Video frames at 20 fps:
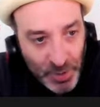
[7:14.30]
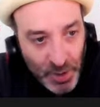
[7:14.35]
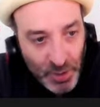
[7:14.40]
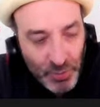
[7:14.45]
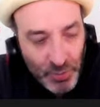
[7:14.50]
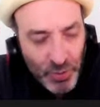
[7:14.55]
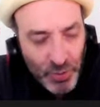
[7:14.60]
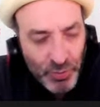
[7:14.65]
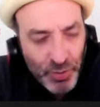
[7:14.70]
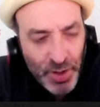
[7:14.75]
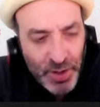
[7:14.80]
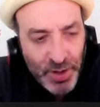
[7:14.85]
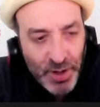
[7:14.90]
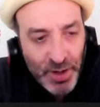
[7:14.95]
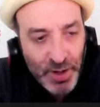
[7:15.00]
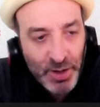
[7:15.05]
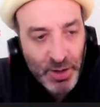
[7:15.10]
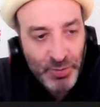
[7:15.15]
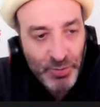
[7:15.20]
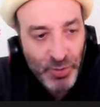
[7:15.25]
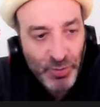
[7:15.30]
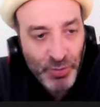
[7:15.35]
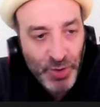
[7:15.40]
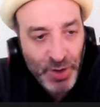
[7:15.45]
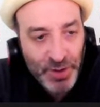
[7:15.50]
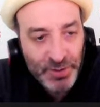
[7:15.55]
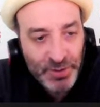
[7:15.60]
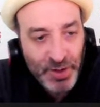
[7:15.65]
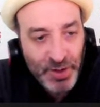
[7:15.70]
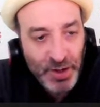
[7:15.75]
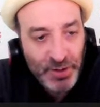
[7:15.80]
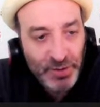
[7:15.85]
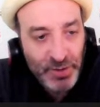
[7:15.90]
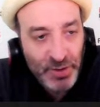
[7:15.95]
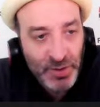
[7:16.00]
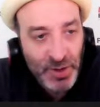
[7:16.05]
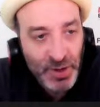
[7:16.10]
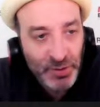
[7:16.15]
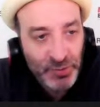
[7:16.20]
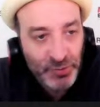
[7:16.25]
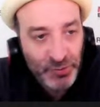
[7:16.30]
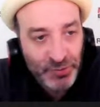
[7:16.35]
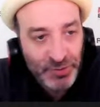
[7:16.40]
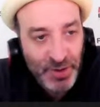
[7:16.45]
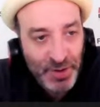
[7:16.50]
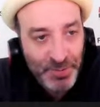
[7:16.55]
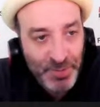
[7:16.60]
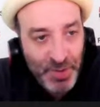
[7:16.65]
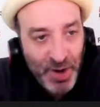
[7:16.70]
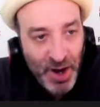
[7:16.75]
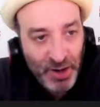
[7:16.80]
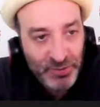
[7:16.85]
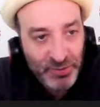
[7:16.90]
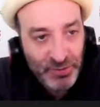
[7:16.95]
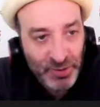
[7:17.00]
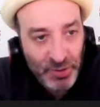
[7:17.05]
What got you interested in boxing?